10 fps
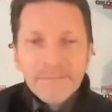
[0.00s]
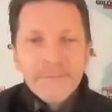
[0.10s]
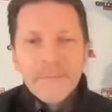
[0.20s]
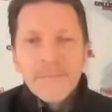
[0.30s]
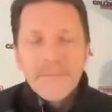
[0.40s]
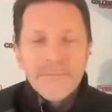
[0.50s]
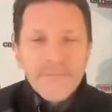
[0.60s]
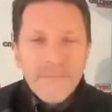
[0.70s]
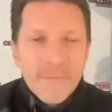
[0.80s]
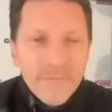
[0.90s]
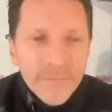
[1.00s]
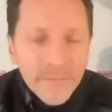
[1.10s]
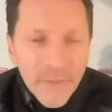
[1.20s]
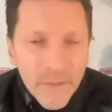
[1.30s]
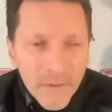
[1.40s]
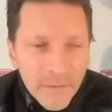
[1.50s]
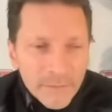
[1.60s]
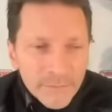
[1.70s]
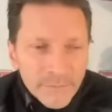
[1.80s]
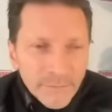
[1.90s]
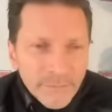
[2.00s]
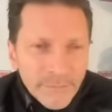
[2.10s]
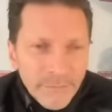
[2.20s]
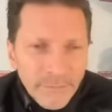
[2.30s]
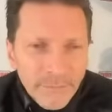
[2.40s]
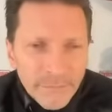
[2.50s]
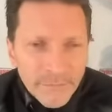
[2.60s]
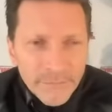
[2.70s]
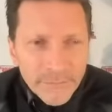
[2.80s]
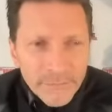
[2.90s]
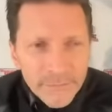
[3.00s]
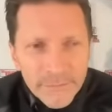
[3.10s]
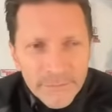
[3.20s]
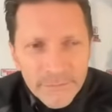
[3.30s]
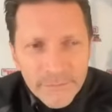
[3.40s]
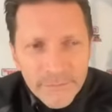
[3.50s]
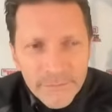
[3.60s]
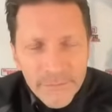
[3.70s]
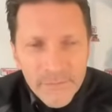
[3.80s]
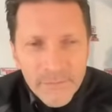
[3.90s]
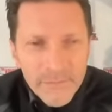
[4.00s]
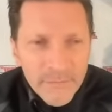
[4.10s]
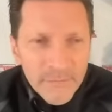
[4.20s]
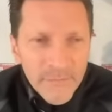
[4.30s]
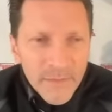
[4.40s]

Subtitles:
[no speech]